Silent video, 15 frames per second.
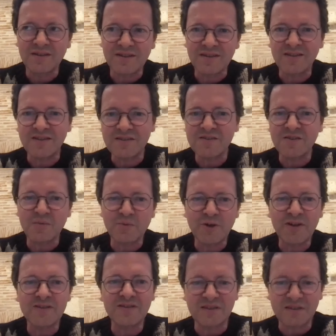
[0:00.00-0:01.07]
in some
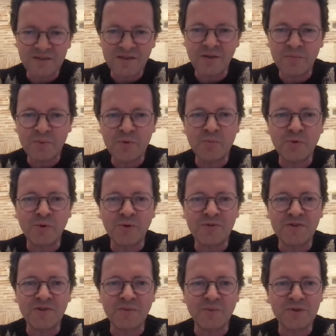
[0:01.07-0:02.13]
ways and in some people,
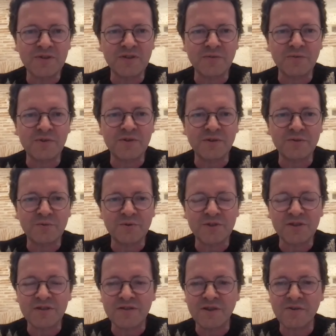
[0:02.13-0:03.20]
the opposite result,
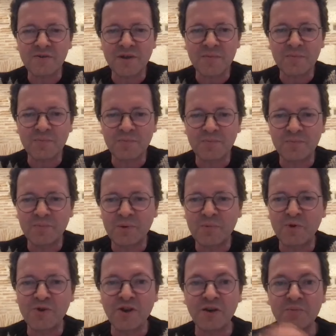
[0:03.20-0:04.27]
which is now that
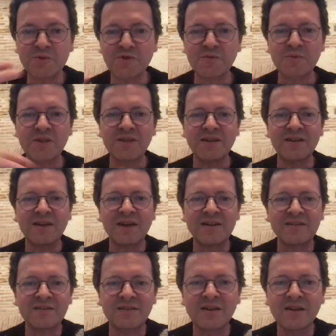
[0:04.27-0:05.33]
people come to me and
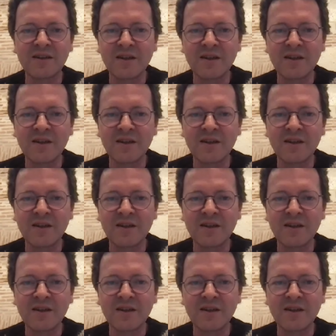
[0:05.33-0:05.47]
ask,